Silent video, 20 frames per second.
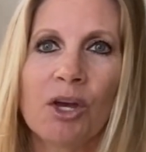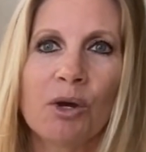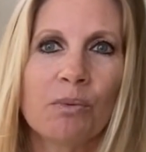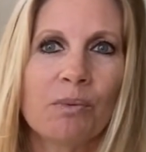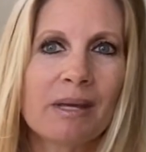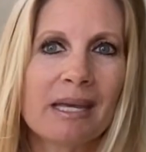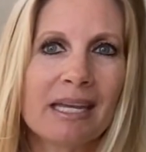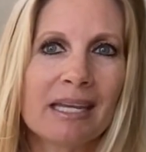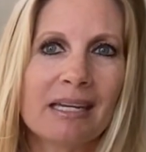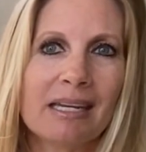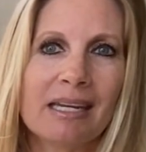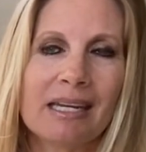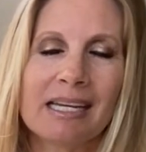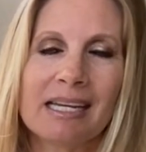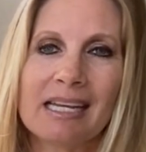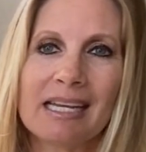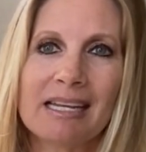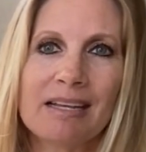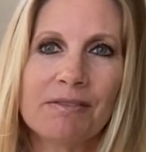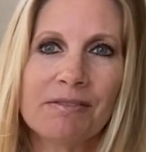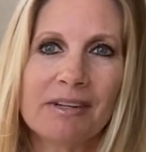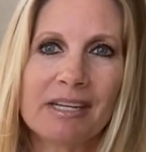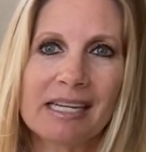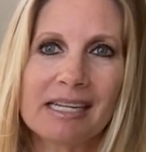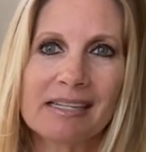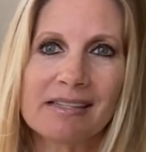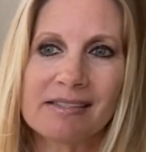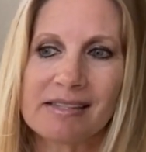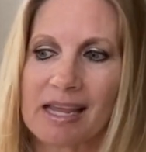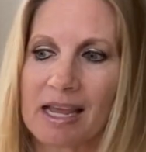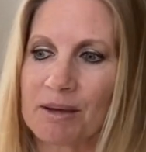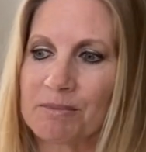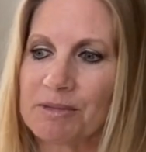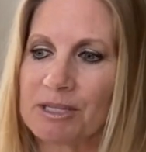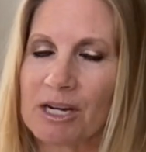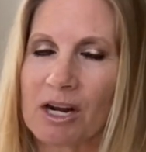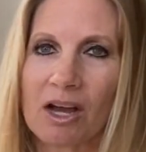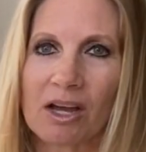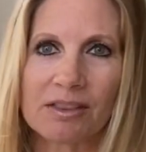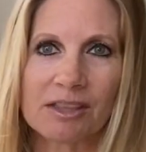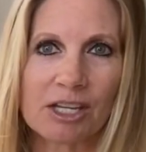We can even examine